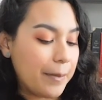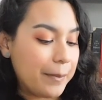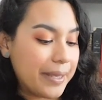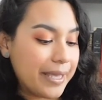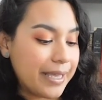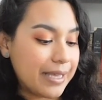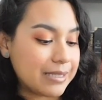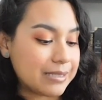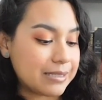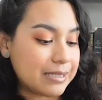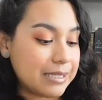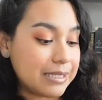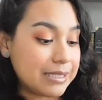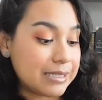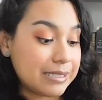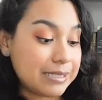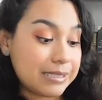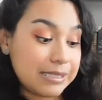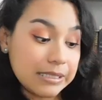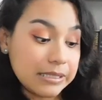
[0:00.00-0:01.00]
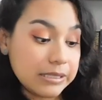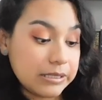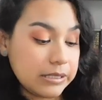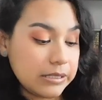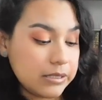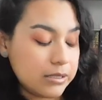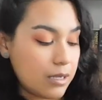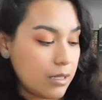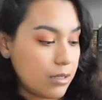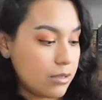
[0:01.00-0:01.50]
It is
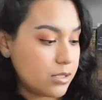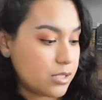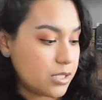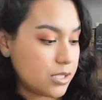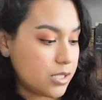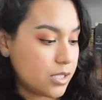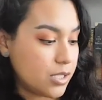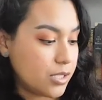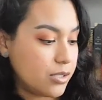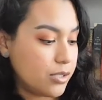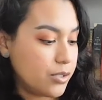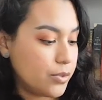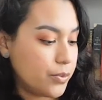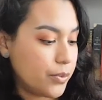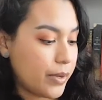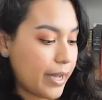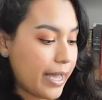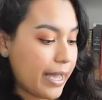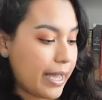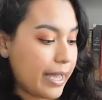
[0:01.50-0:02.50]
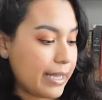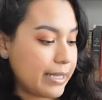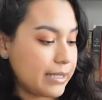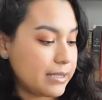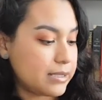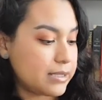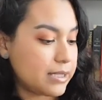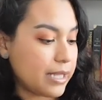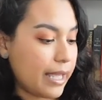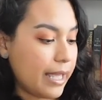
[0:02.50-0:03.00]
$16 in the
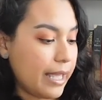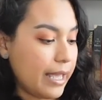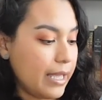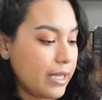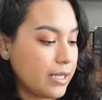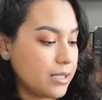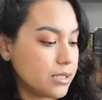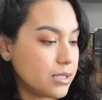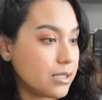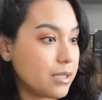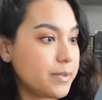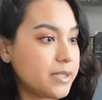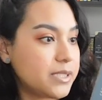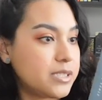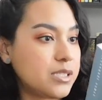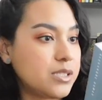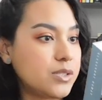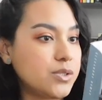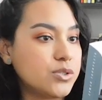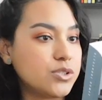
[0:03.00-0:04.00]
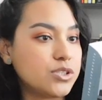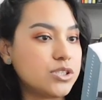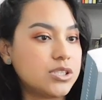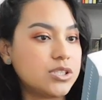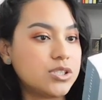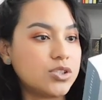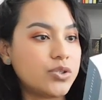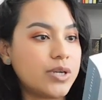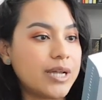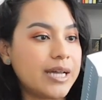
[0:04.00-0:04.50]
US, and let me see
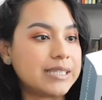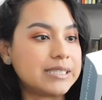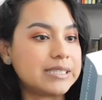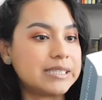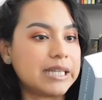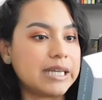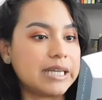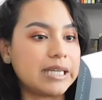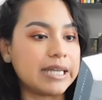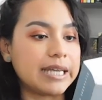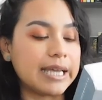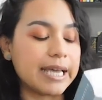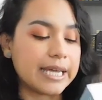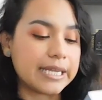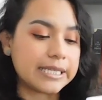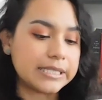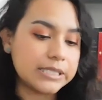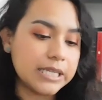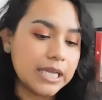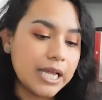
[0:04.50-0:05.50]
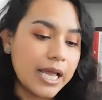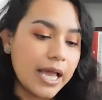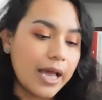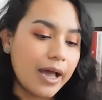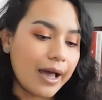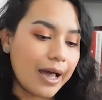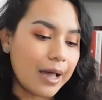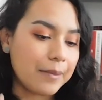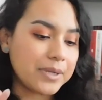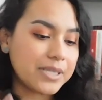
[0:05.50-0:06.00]
who's translating it.
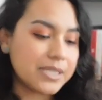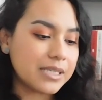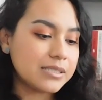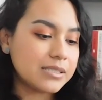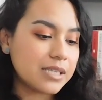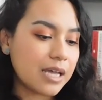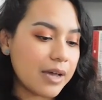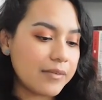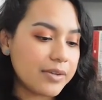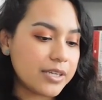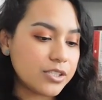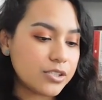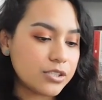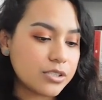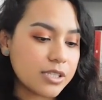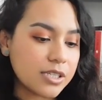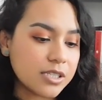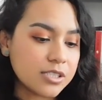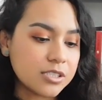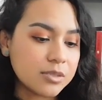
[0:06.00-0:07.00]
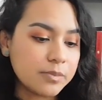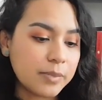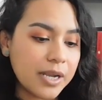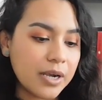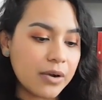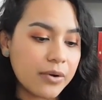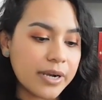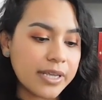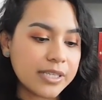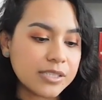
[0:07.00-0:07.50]
It does have an introduction
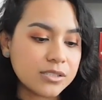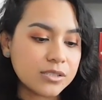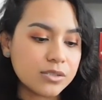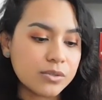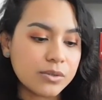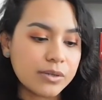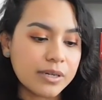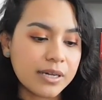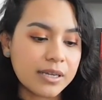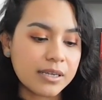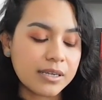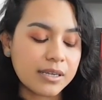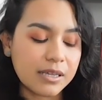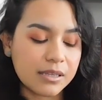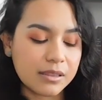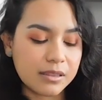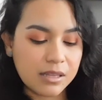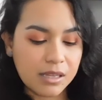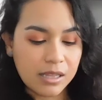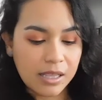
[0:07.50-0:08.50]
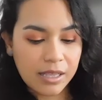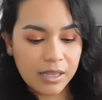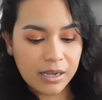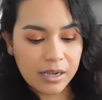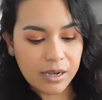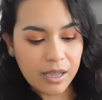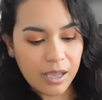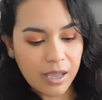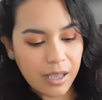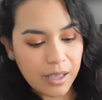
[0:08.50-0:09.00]
by Lorenzo
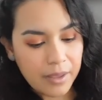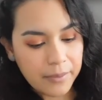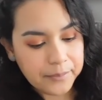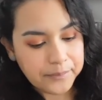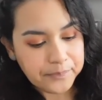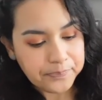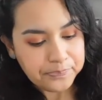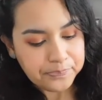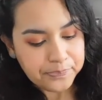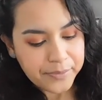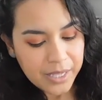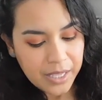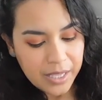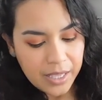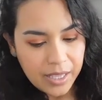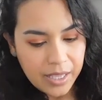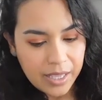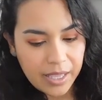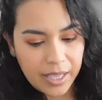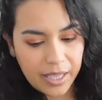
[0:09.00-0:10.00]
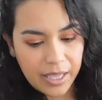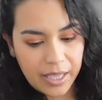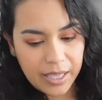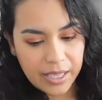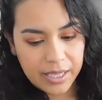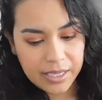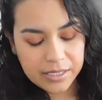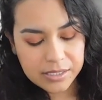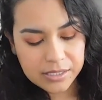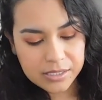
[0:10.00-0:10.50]
Carcatera,
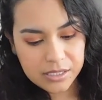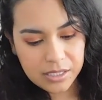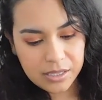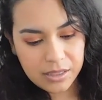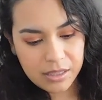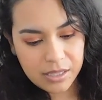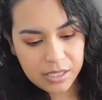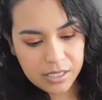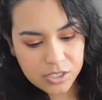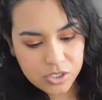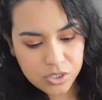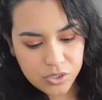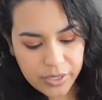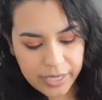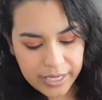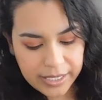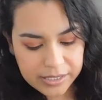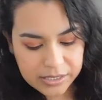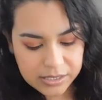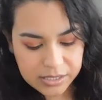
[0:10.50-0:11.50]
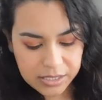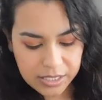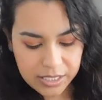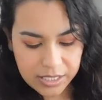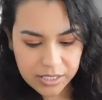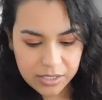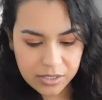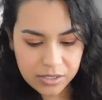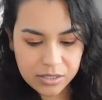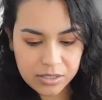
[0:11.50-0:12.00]
and the
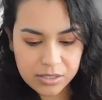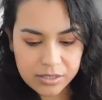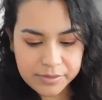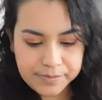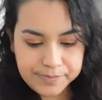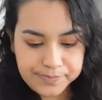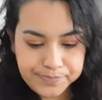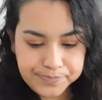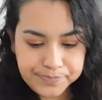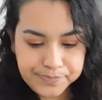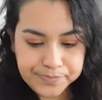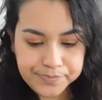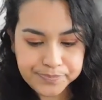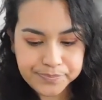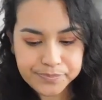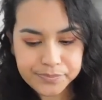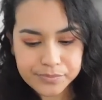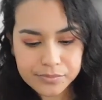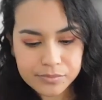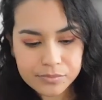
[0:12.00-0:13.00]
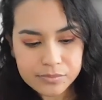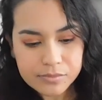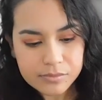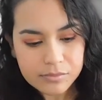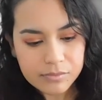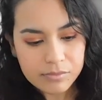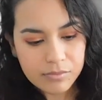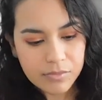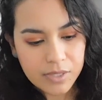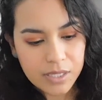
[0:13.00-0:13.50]
translator,
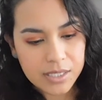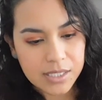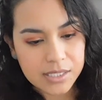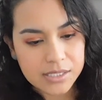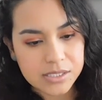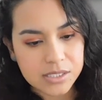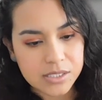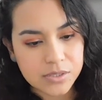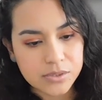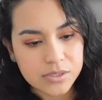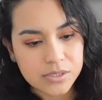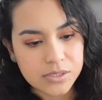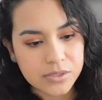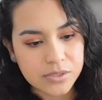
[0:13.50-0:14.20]
let's see who's the